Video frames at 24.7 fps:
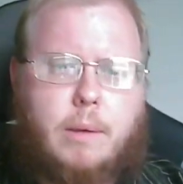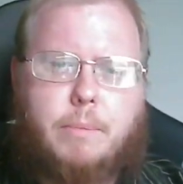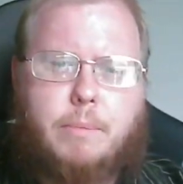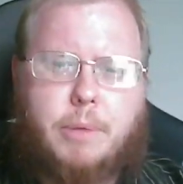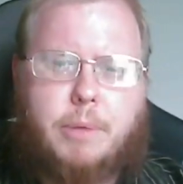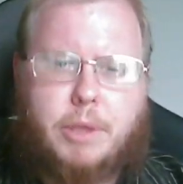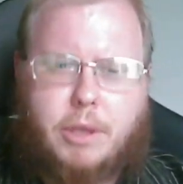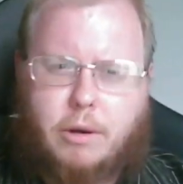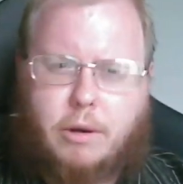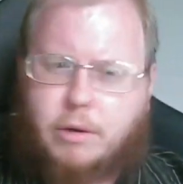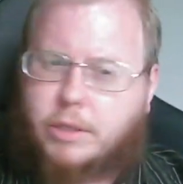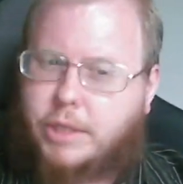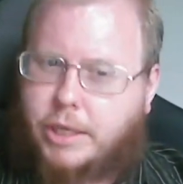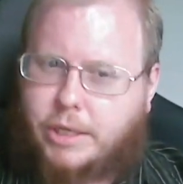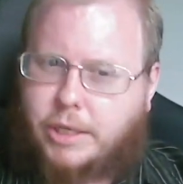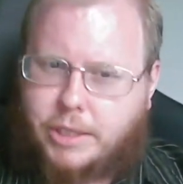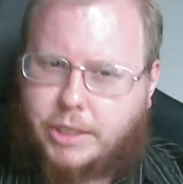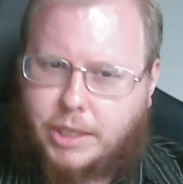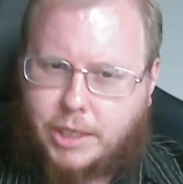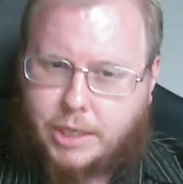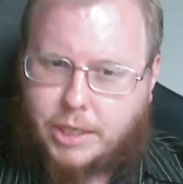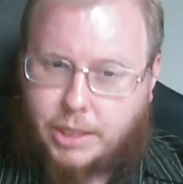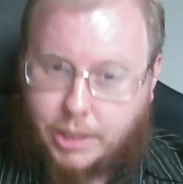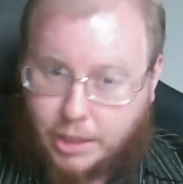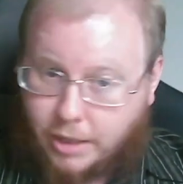But there is a
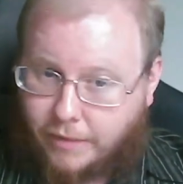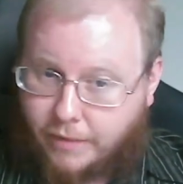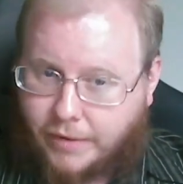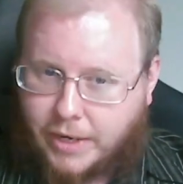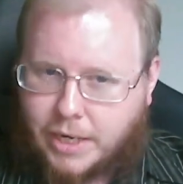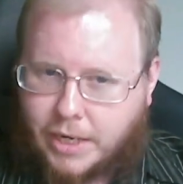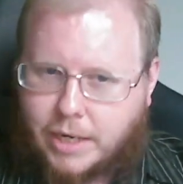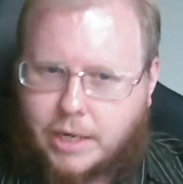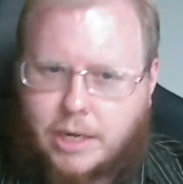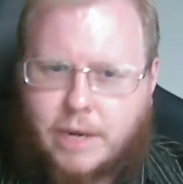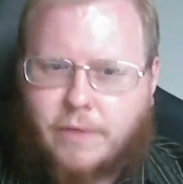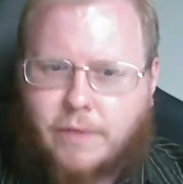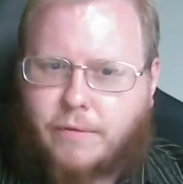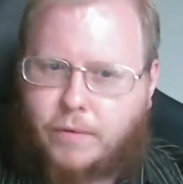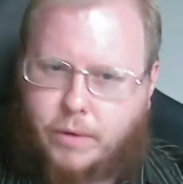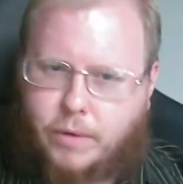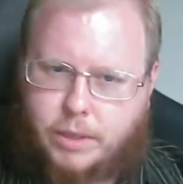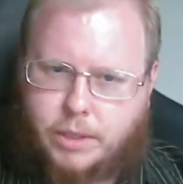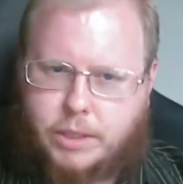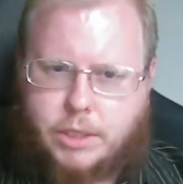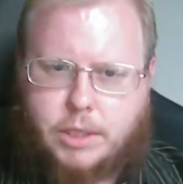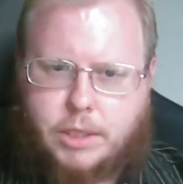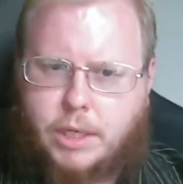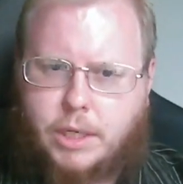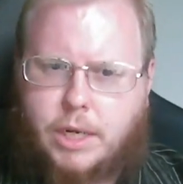significant
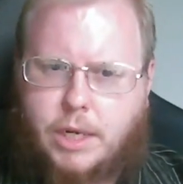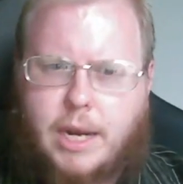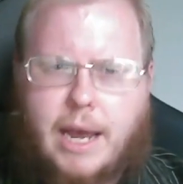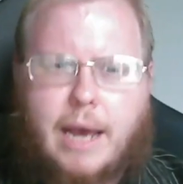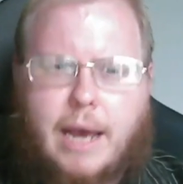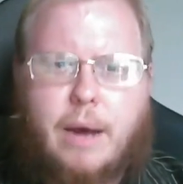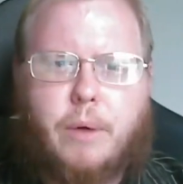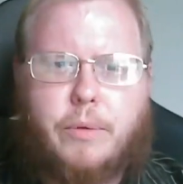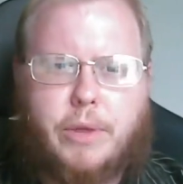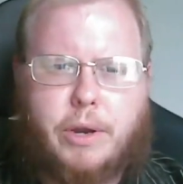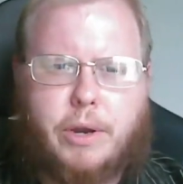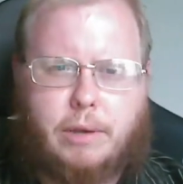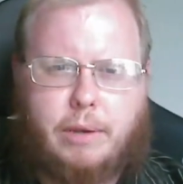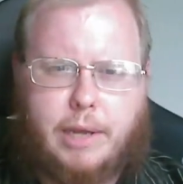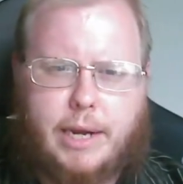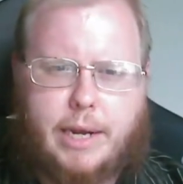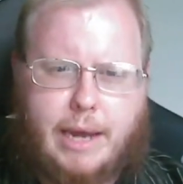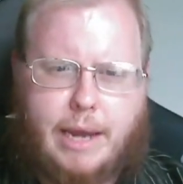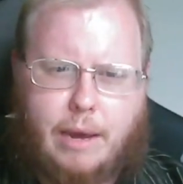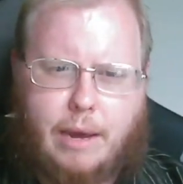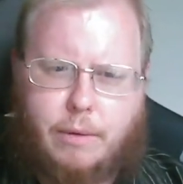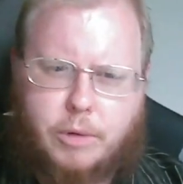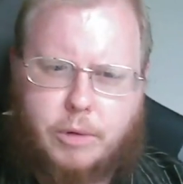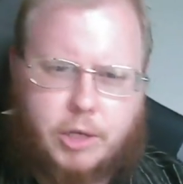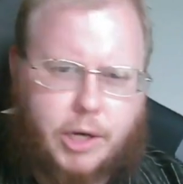difference in how they are laid
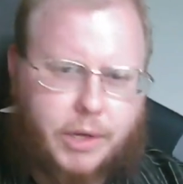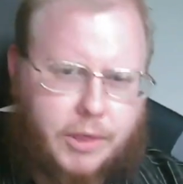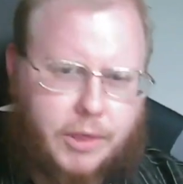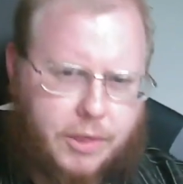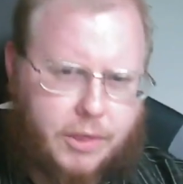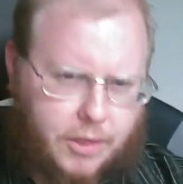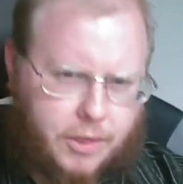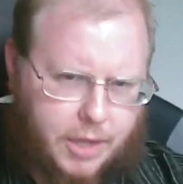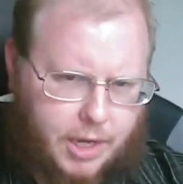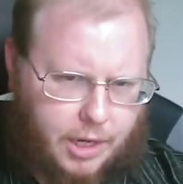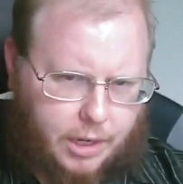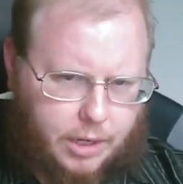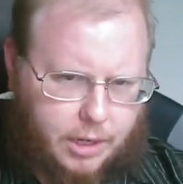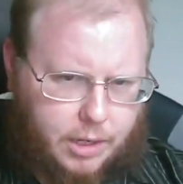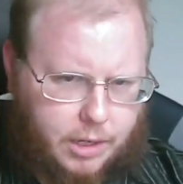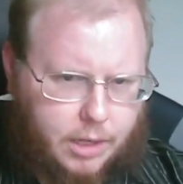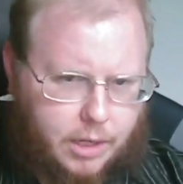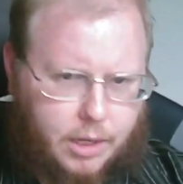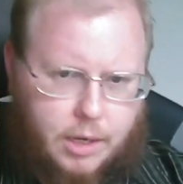out, which I think